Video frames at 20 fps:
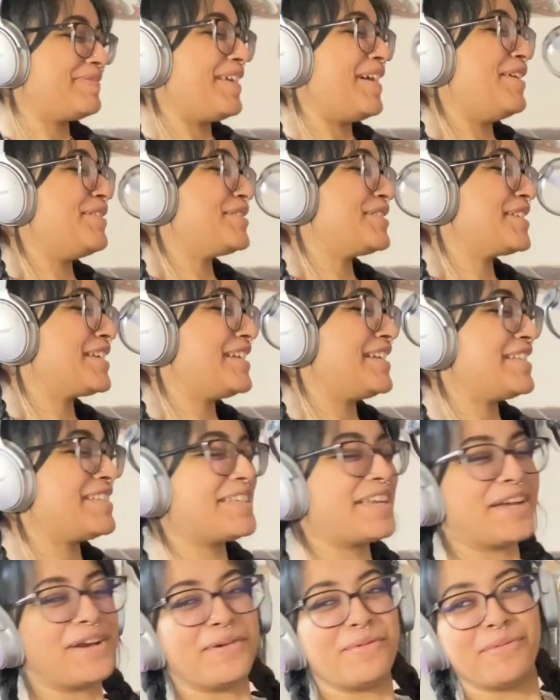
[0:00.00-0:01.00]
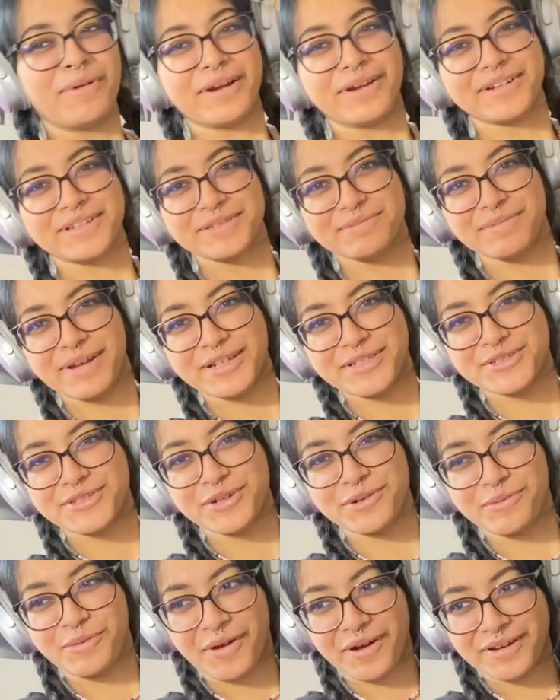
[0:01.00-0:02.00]
I was just gonna say, where is my
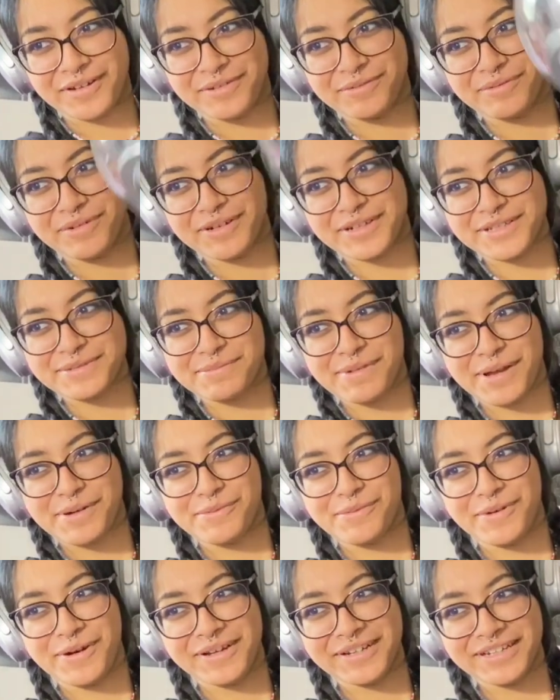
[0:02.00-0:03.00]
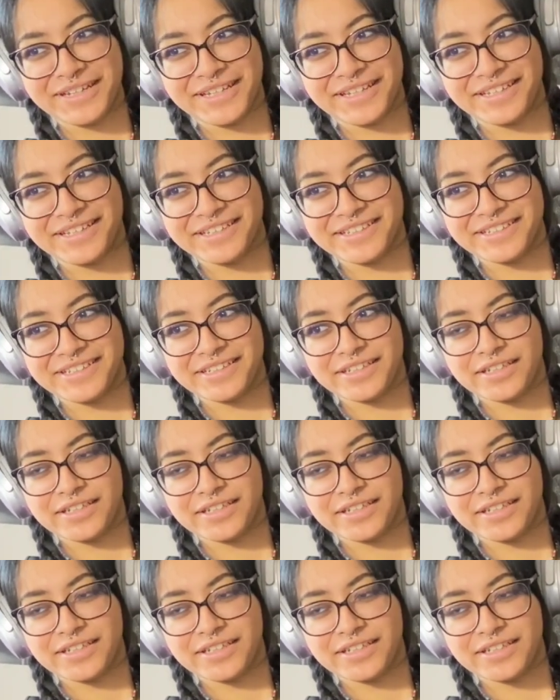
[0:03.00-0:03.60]
Jungwon? Where is my Wonny?